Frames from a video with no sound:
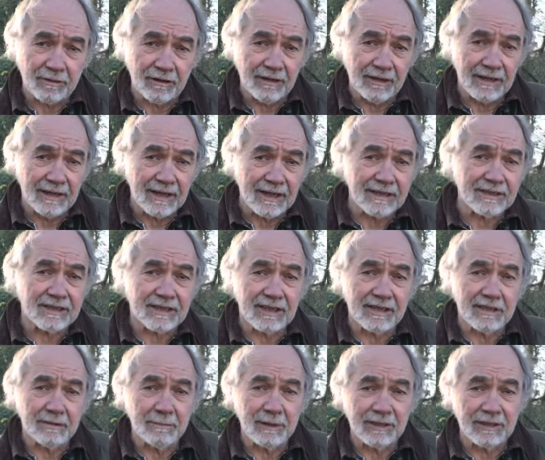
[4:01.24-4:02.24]
grow at 9
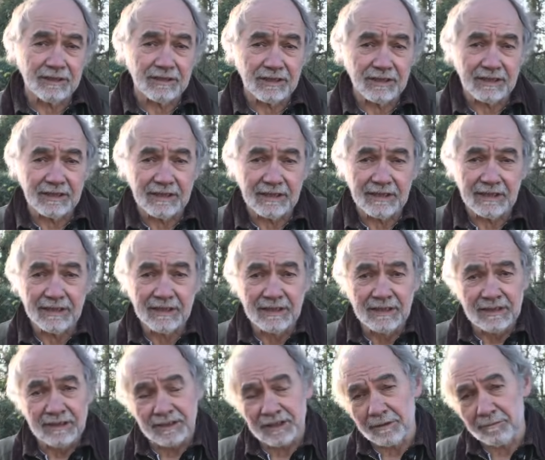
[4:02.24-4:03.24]
centimetres a year,
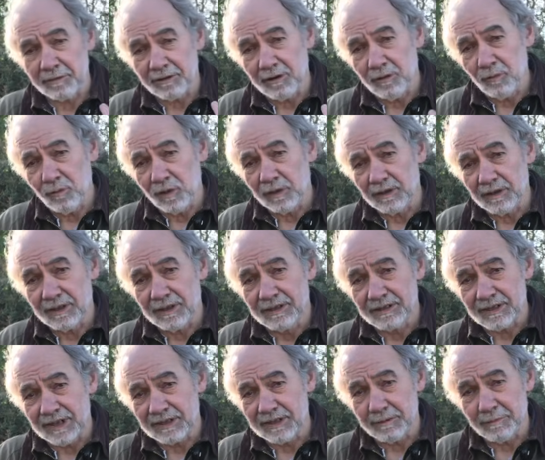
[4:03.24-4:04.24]
some grow at 1
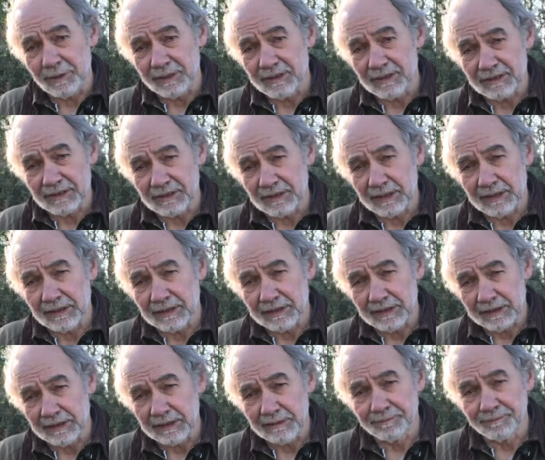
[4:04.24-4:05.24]
centimetre a
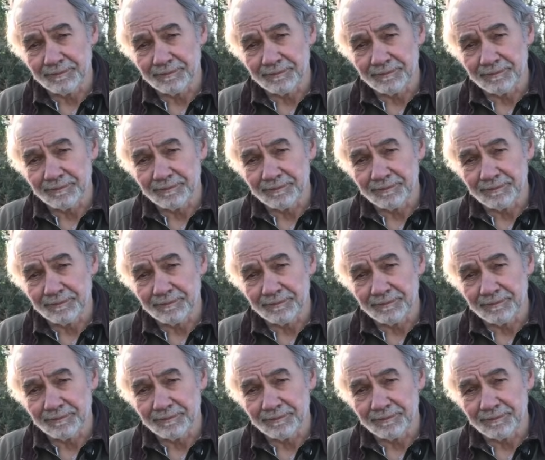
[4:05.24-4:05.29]
year.